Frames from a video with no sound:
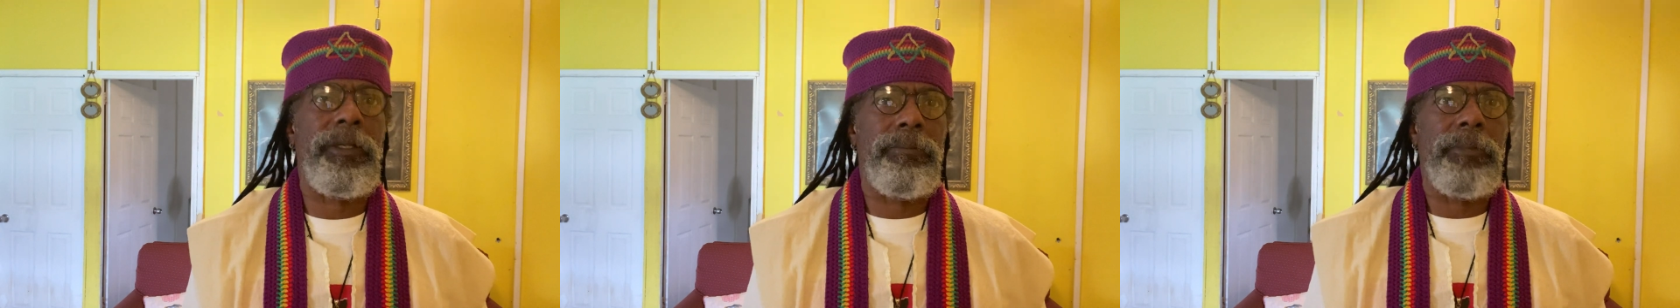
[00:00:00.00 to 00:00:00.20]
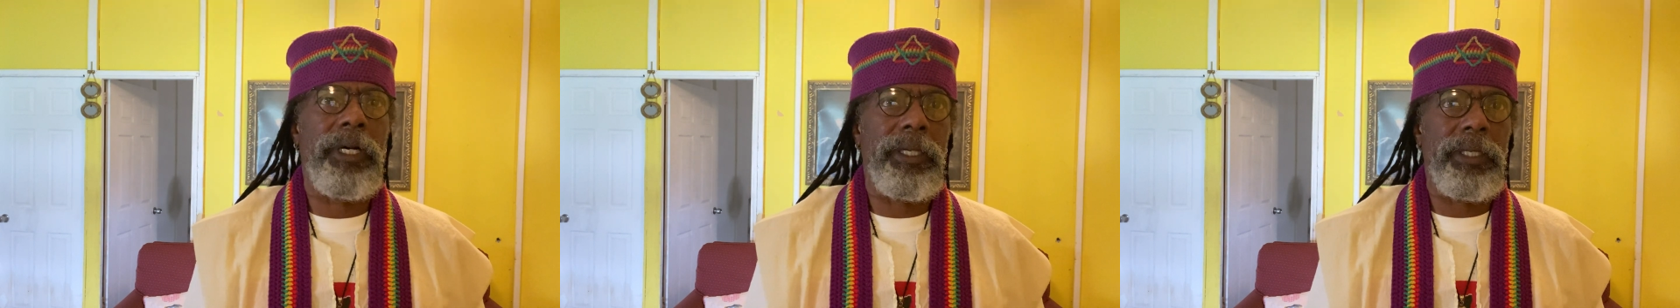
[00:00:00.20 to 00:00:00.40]

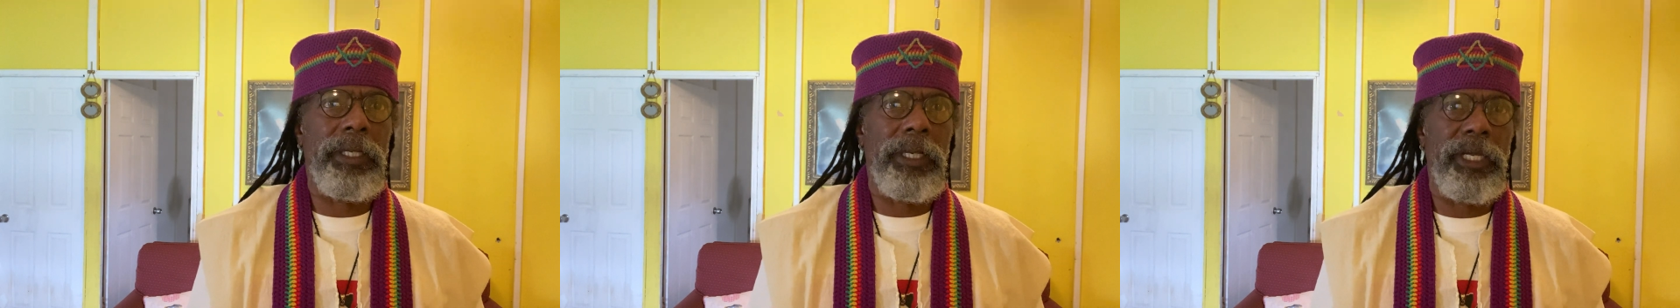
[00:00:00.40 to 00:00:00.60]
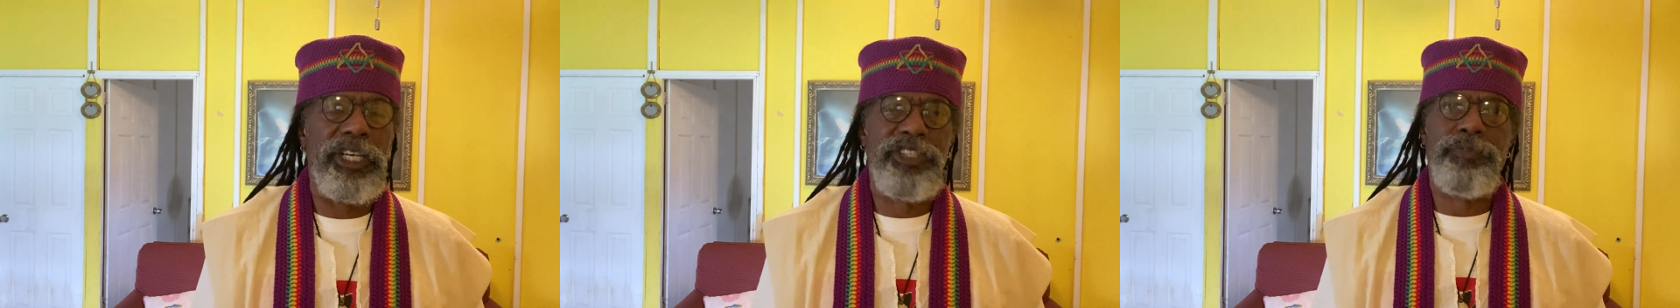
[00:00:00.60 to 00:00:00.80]
and money
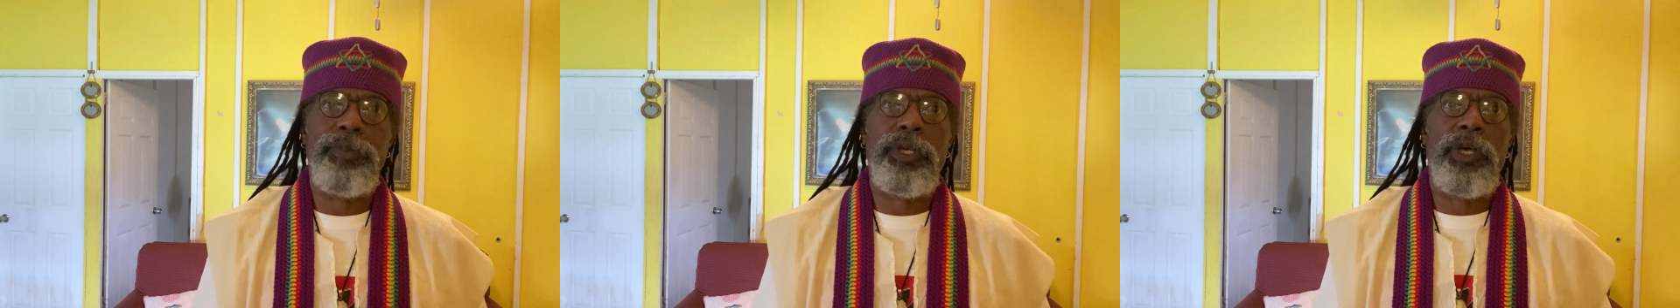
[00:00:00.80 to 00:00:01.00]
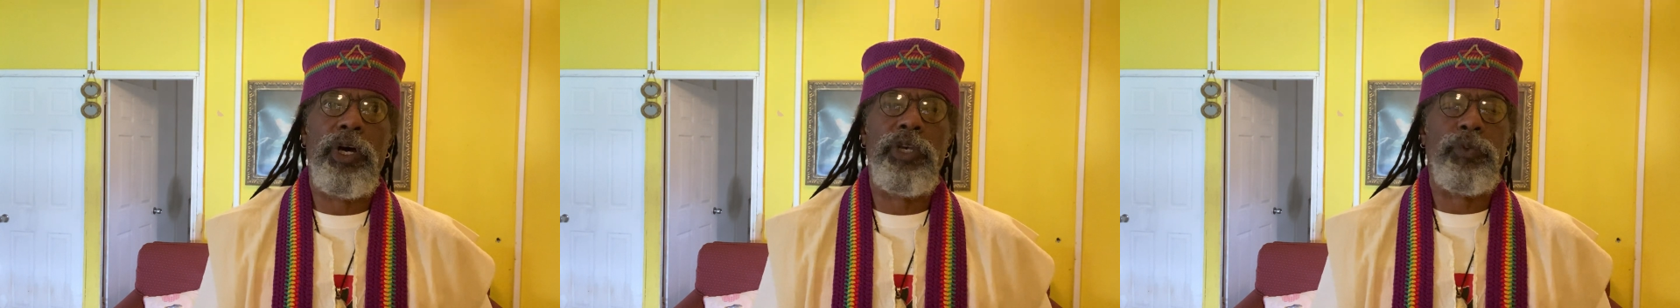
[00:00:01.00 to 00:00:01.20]
lust
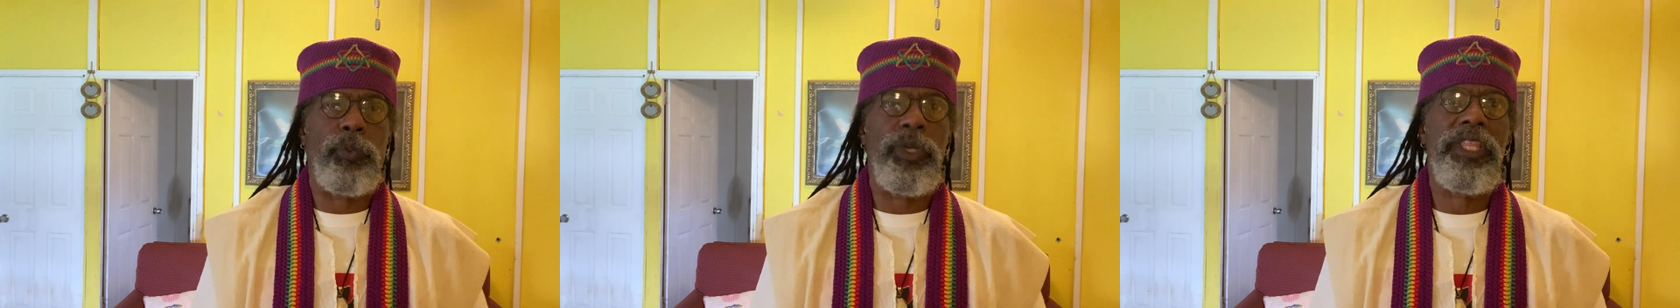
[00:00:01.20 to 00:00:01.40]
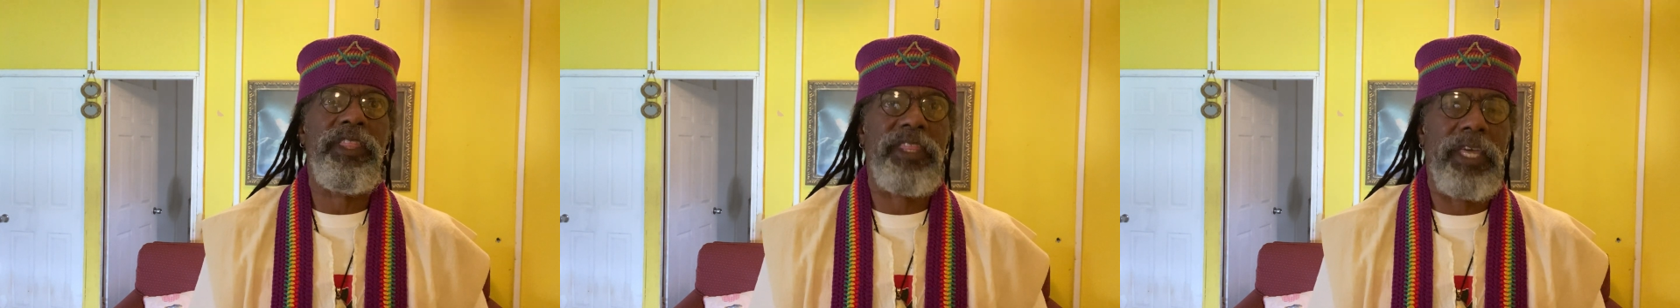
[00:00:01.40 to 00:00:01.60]
because
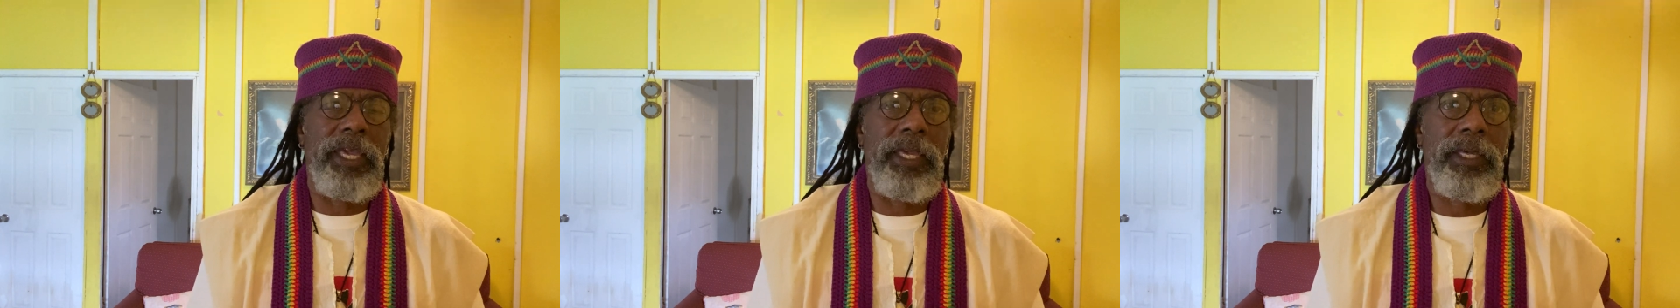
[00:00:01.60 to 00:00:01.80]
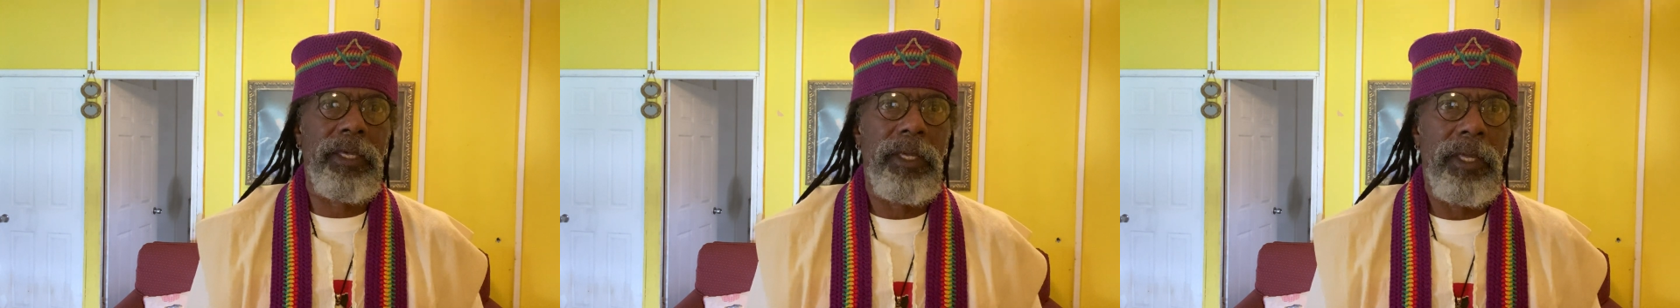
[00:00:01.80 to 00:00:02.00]
we
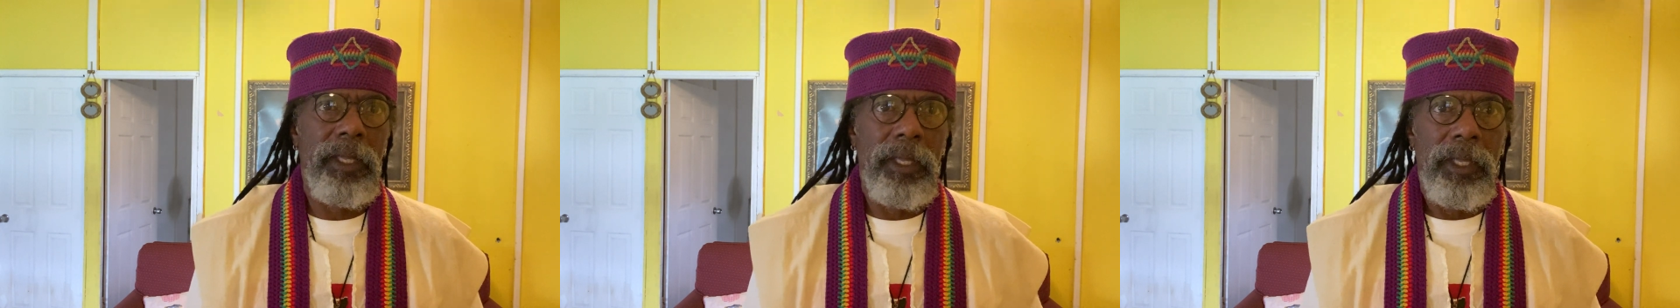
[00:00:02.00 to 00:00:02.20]
think,